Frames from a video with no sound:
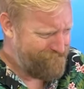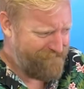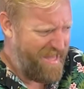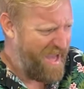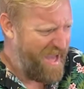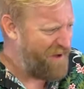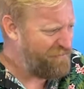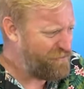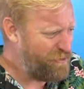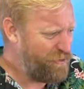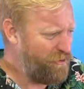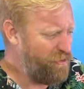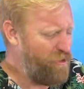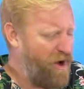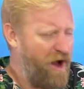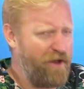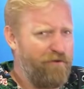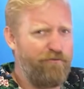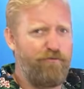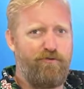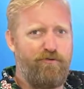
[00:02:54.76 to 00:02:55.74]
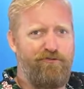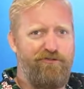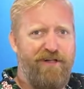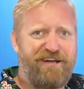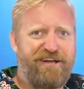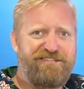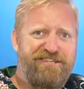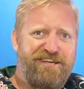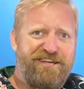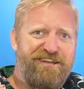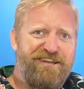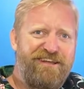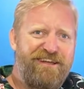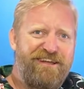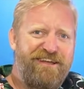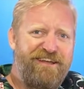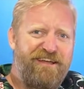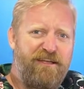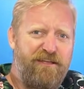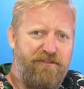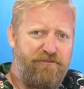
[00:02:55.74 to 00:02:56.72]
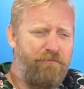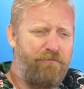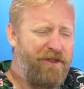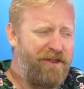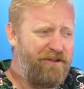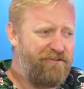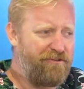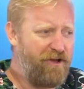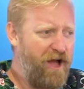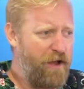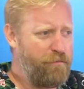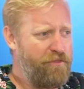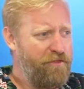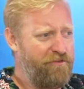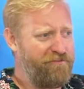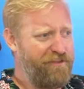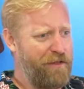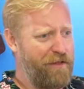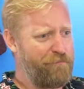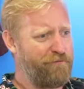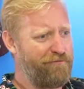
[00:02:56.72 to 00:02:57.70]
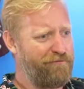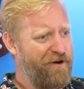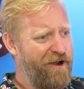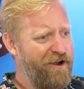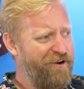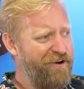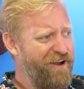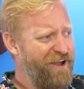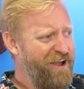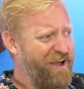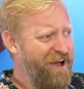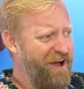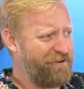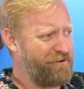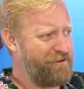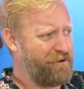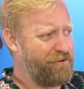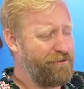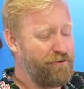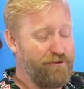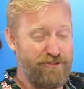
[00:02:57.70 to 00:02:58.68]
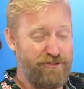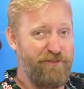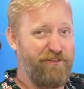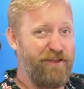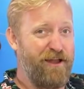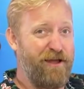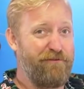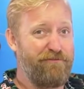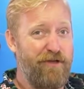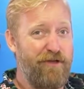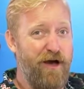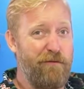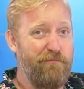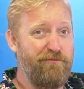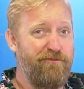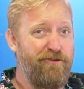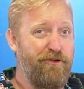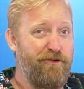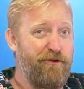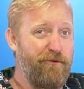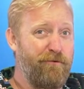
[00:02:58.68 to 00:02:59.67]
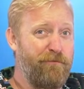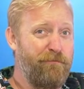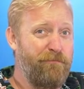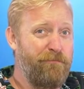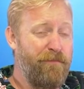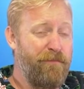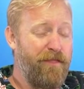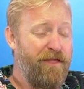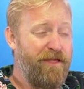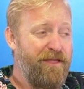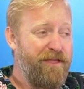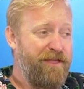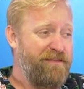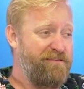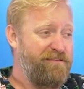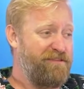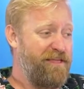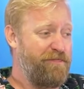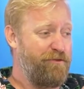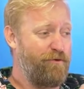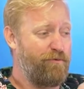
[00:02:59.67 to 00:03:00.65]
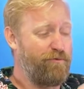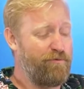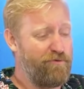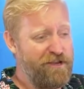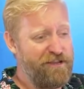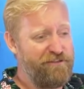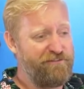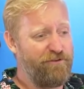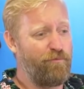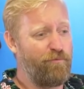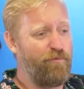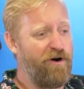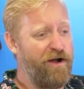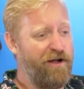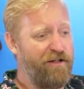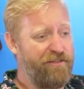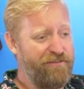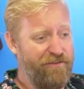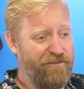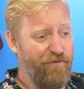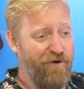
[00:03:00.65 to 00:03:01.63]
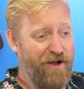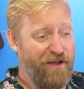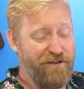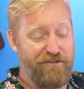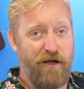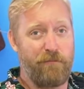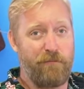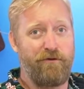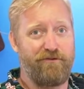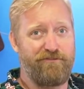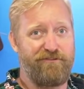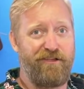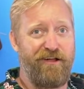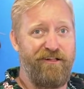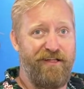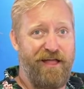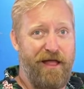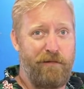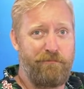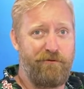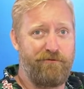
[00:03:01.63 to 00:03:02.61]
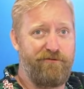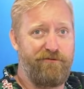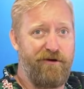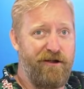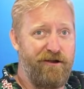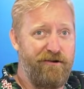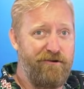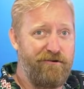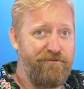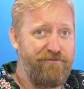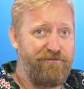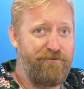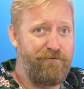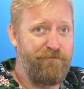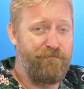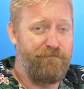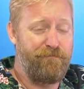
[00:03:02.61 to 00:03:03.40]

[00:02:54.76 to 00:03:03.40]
after a lot of reflection and spending time with this amplifier, a conclusion that I've come to is that the reason why Dumble style amplifiers